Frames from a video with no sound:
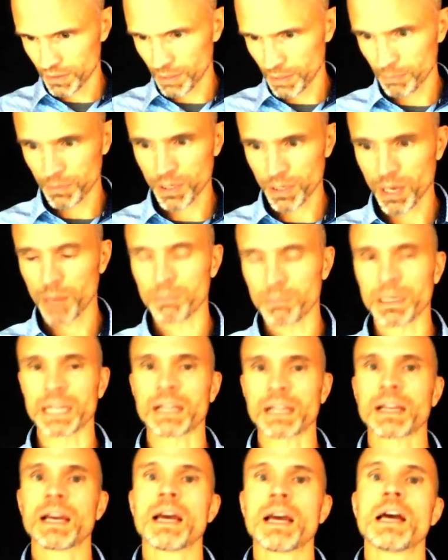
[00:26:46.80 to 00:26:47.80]
some
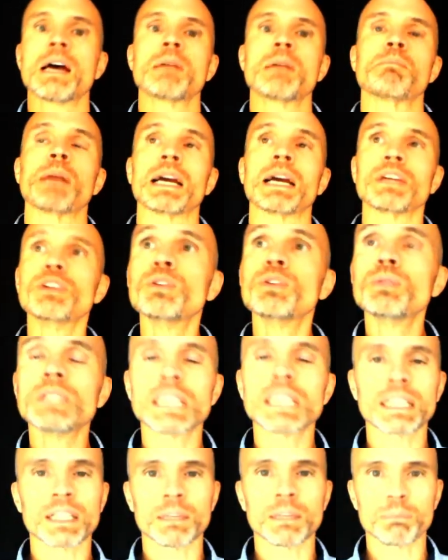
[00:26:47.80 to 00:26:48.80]
topic by
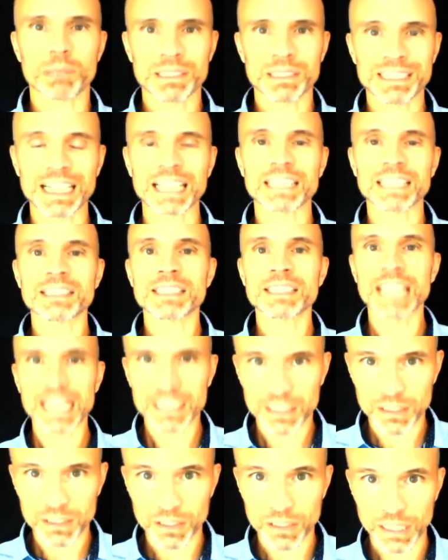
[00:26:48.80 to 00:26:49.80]
using the precise
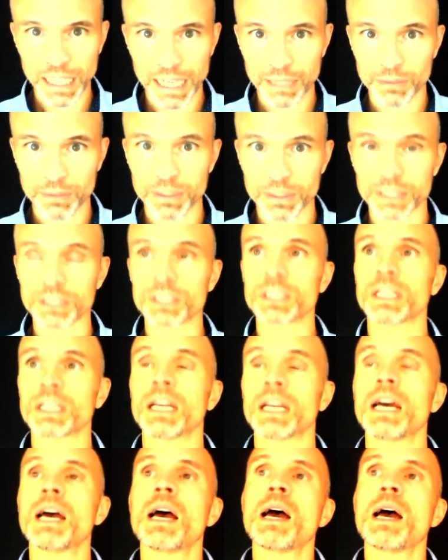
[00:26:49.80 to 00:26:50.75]
technical language.